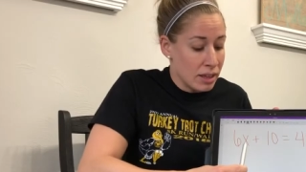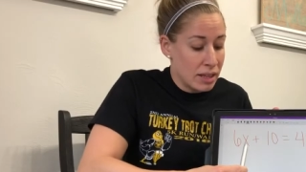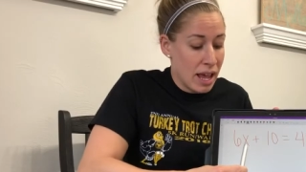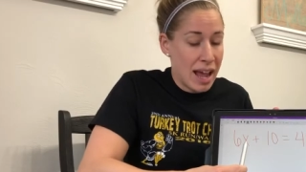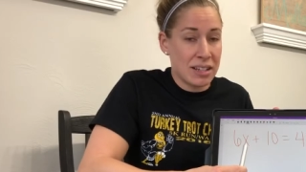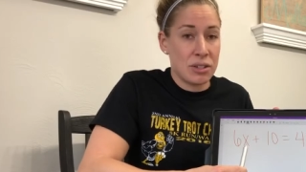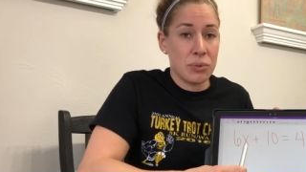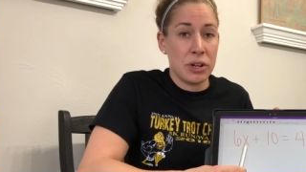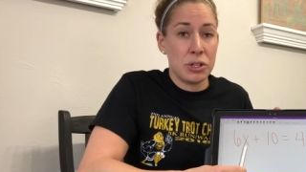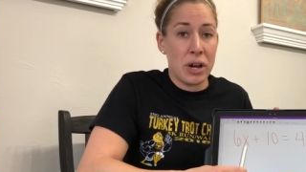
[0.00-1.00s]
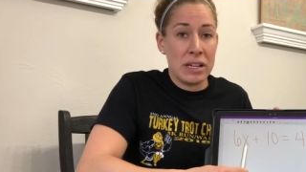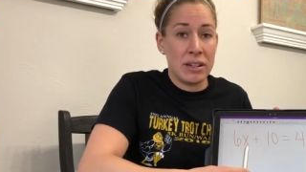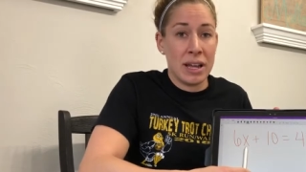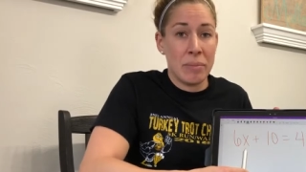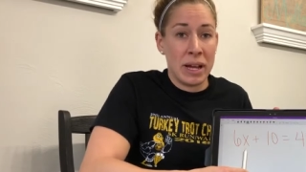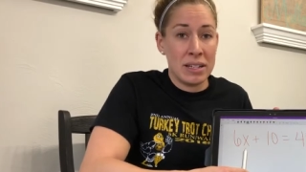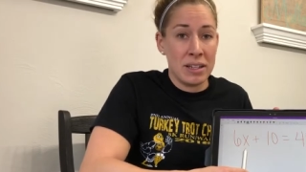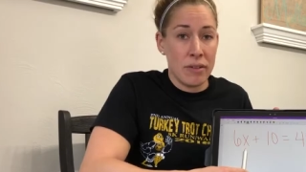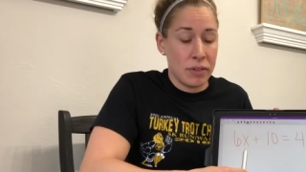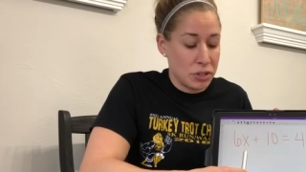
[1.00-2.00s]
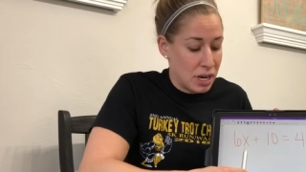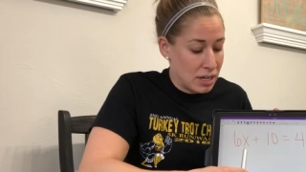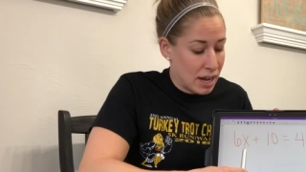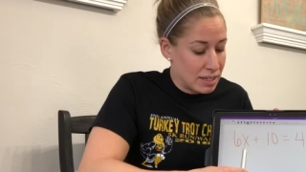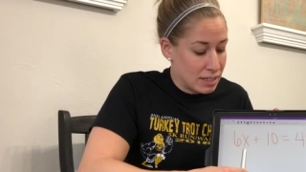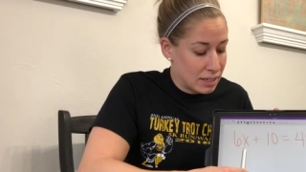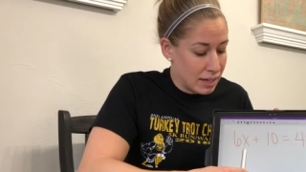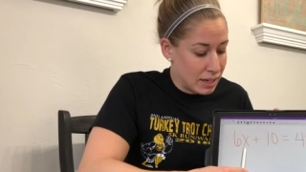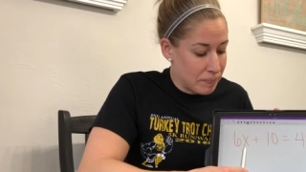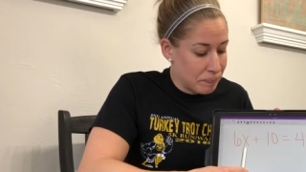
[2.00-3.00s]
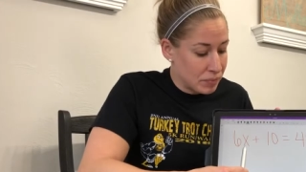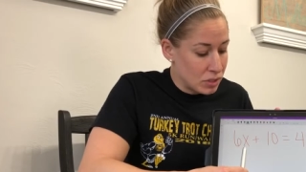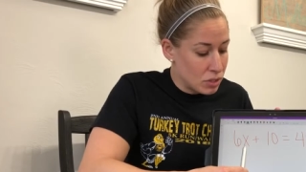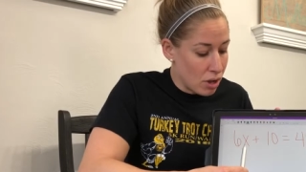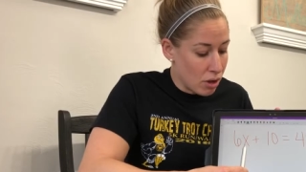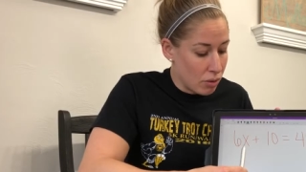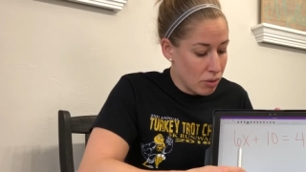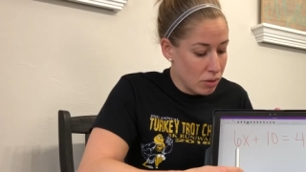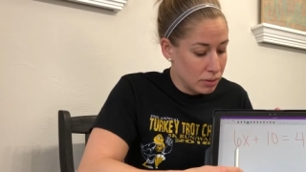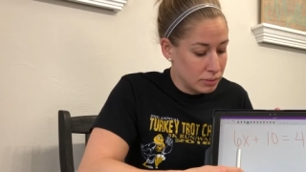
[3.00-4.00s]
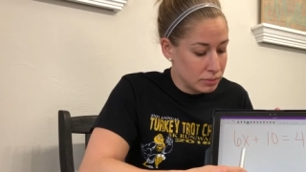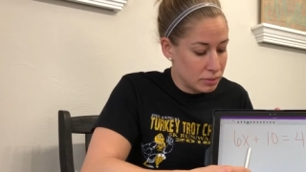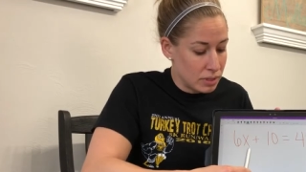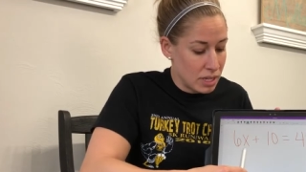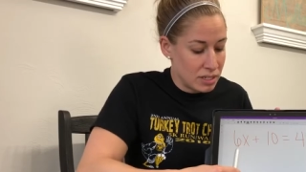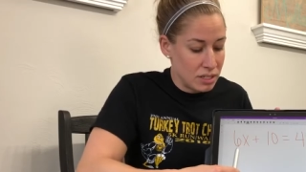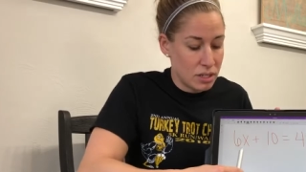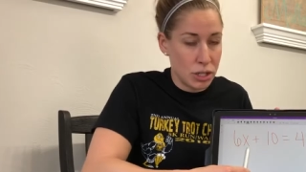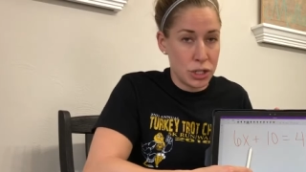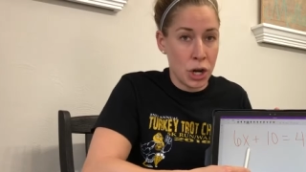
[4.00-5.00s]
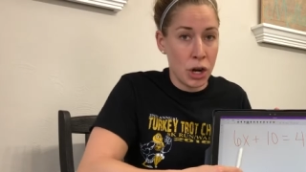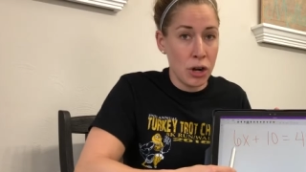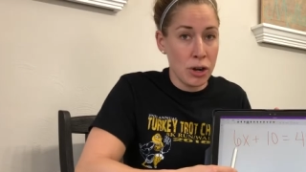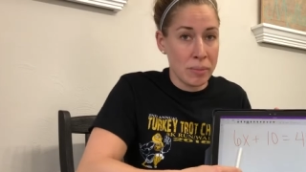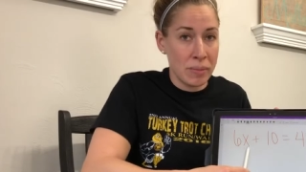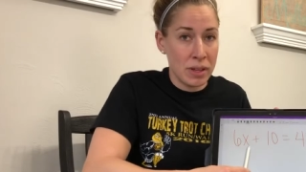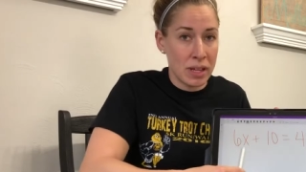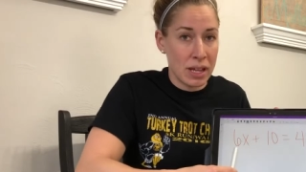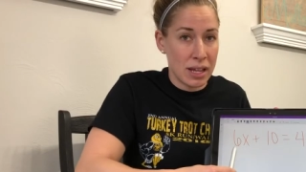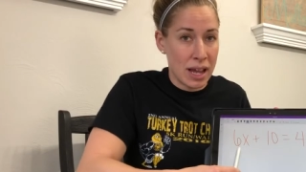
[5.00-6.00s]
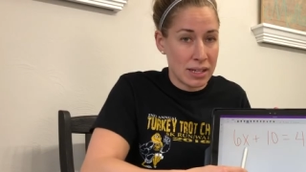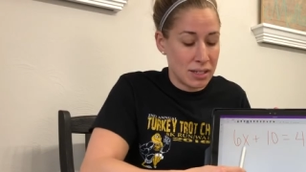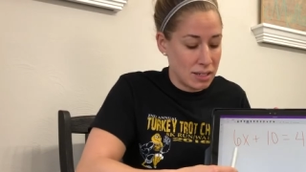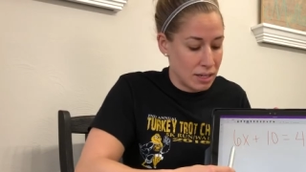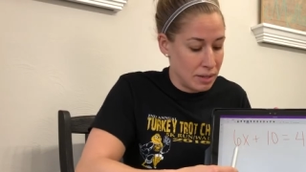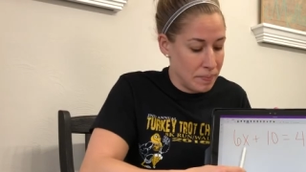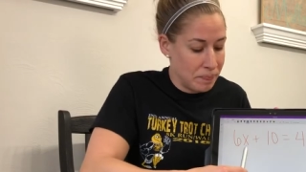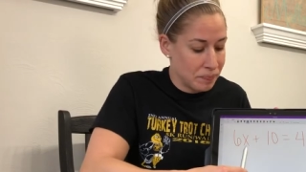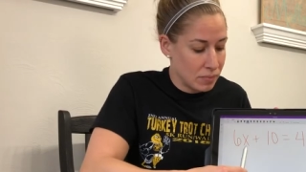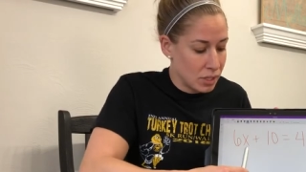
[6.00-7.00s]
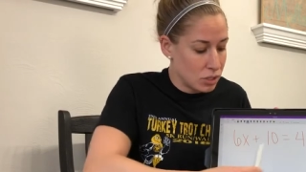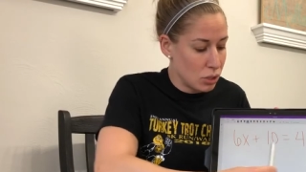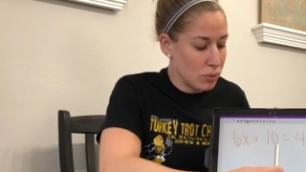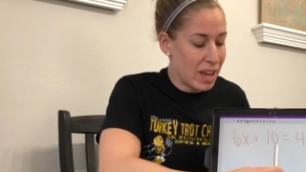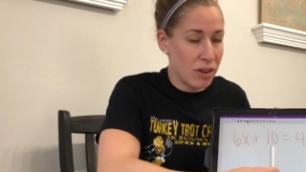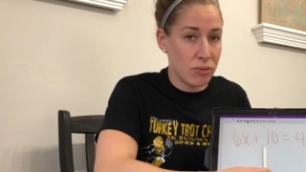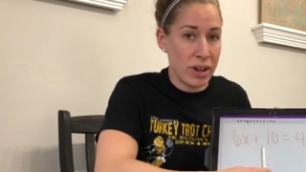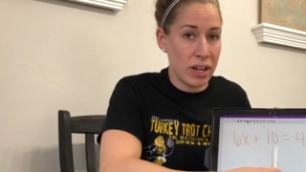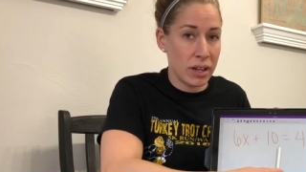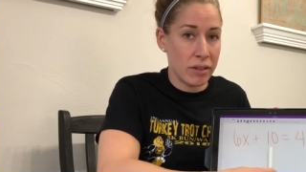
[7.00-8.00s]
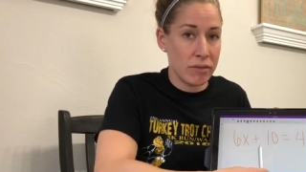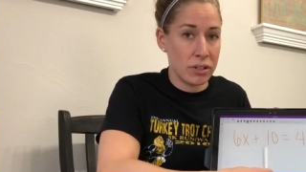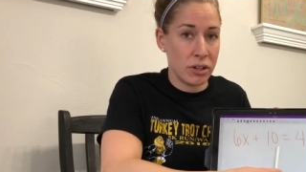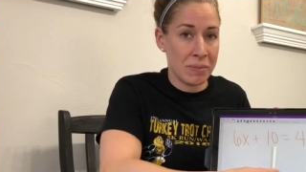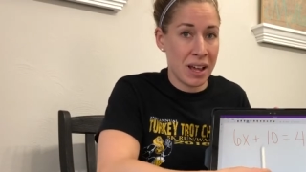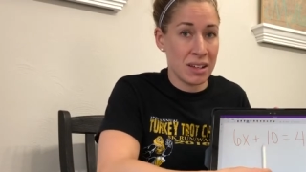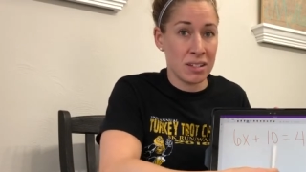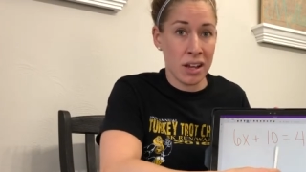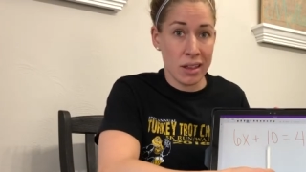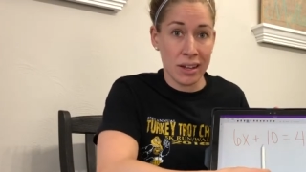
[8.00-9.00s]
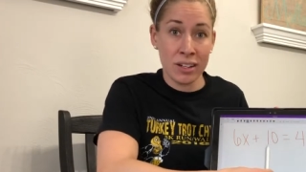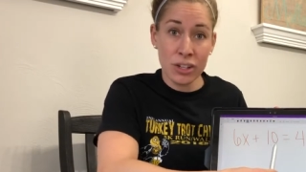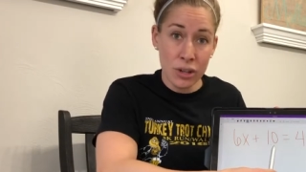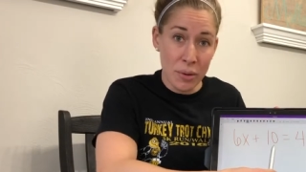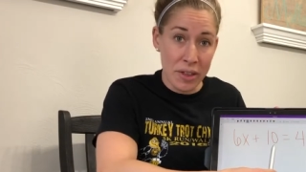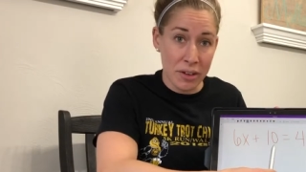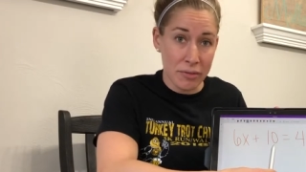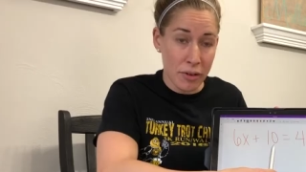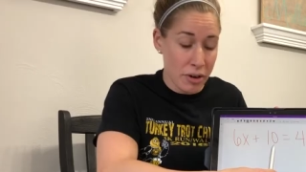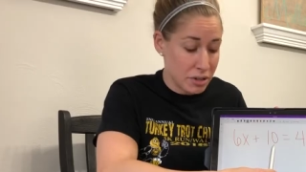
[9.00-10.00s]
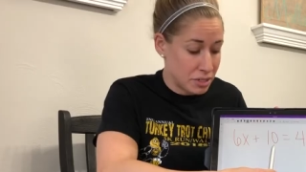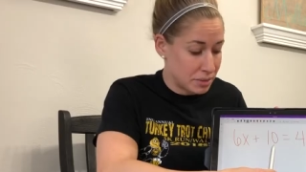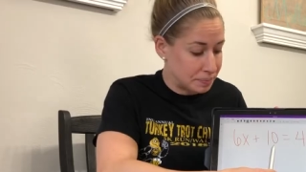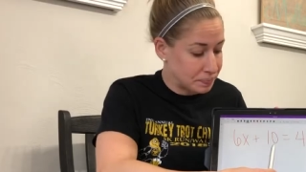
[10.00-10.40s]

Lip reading: The x is what you're trying to get by itself. You're trying to isolate it. So this is the term that the x is in. So you get rid of the term that has nothing to do with it first.